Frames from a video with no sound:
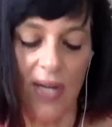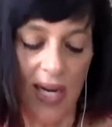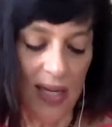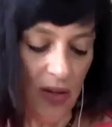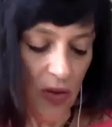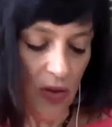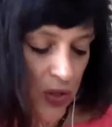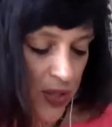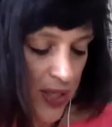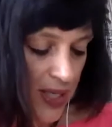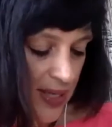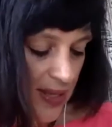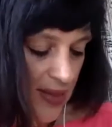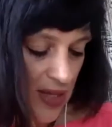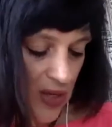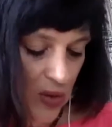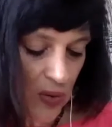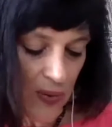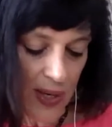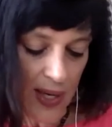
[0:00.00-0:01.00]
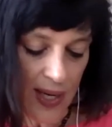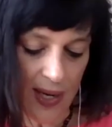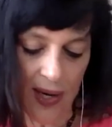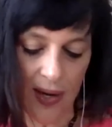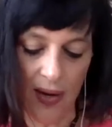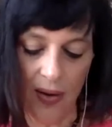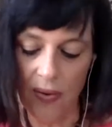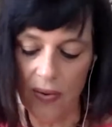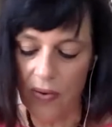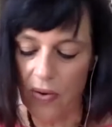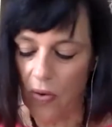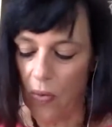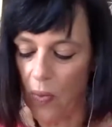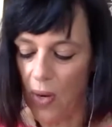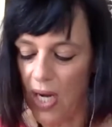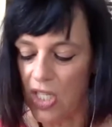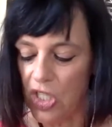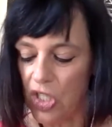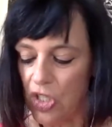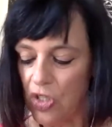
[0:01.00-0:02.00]
of looking at the ground or
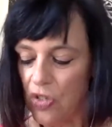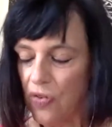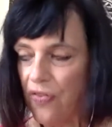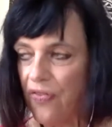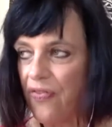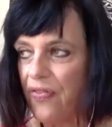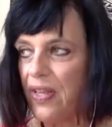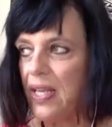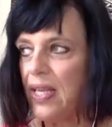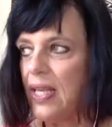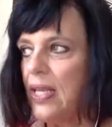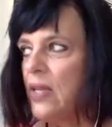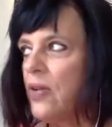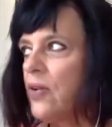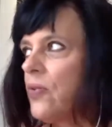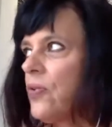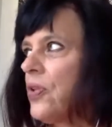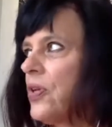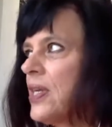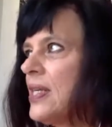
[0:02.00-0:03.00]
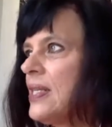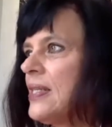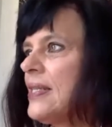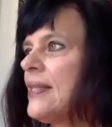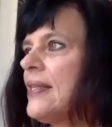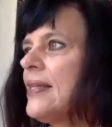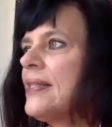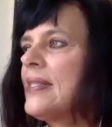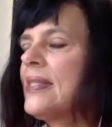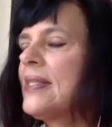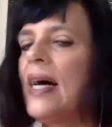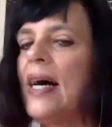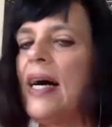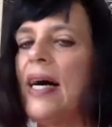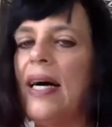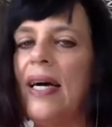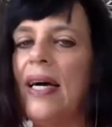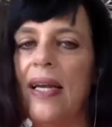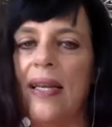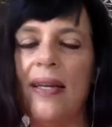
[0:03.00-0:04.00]
watching your feet or looking to the
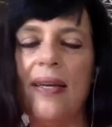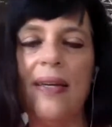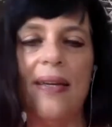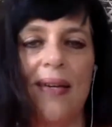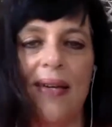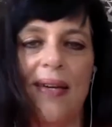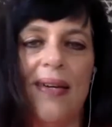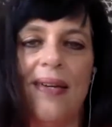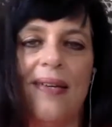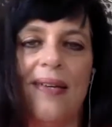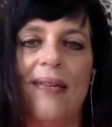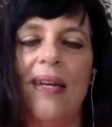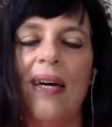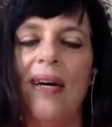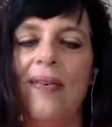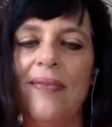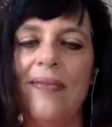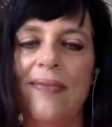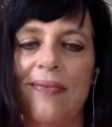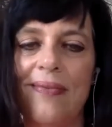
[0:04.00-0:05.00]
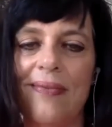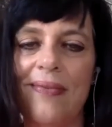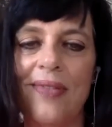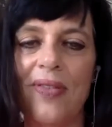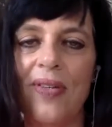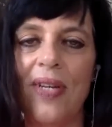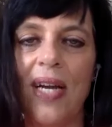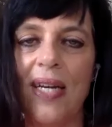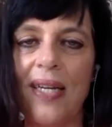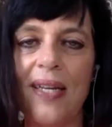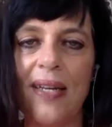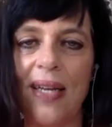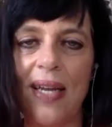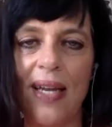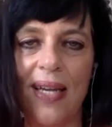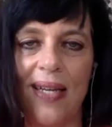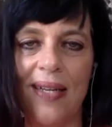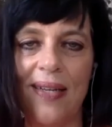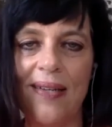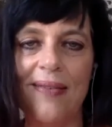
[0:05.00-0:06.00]
side, no, you're not going to
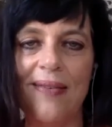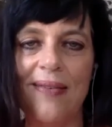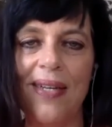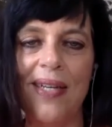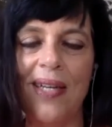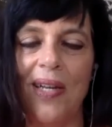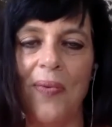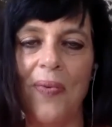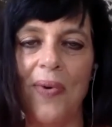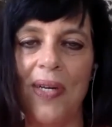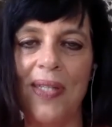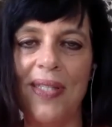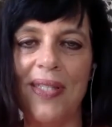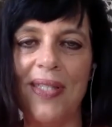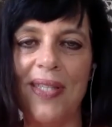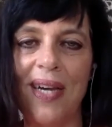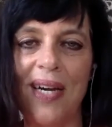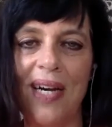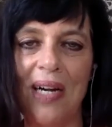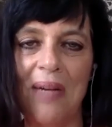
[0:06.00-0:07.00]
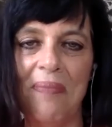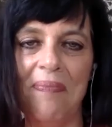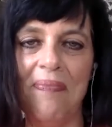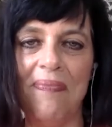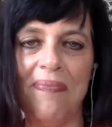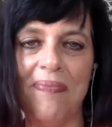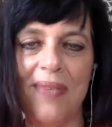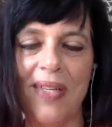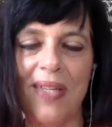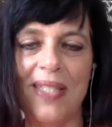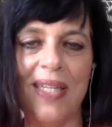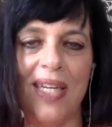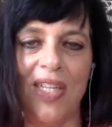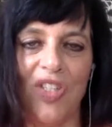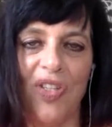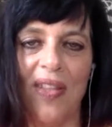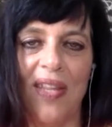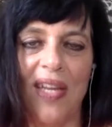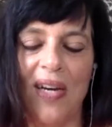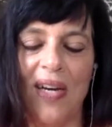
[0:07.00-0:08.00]
gain anyone's
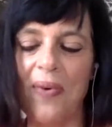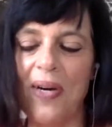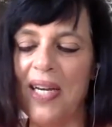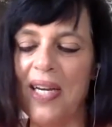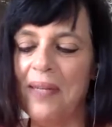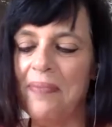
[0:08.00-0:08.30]
attention that way.